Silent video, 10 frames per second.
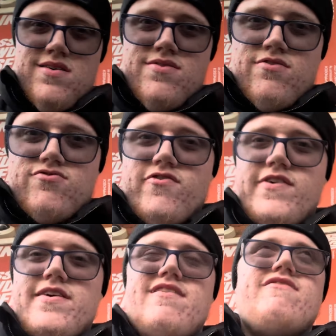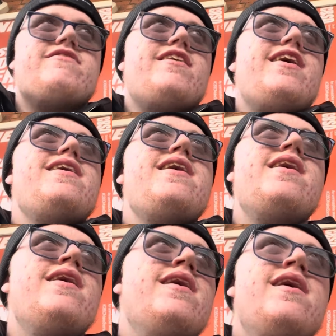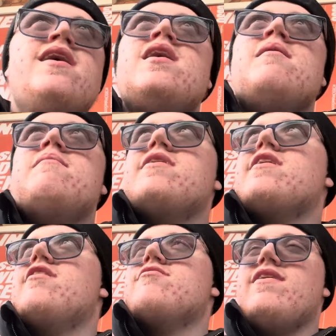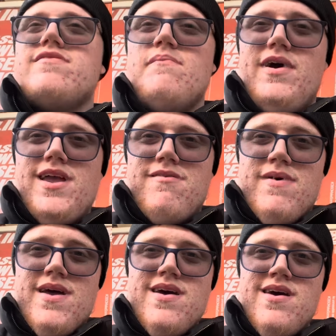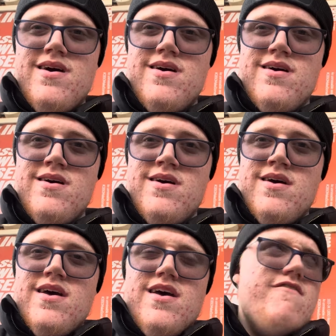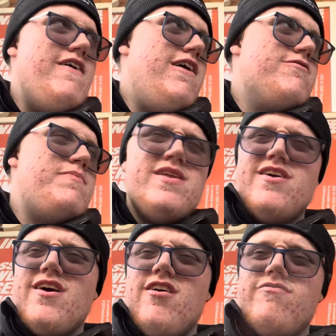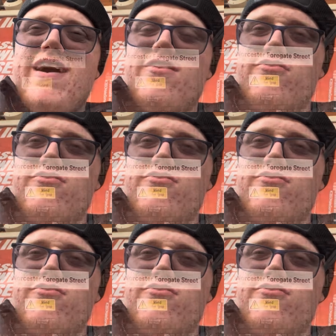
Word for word: Not sure if you can see the sign, but you guys will have to believe me. if that I'll spin you guys around to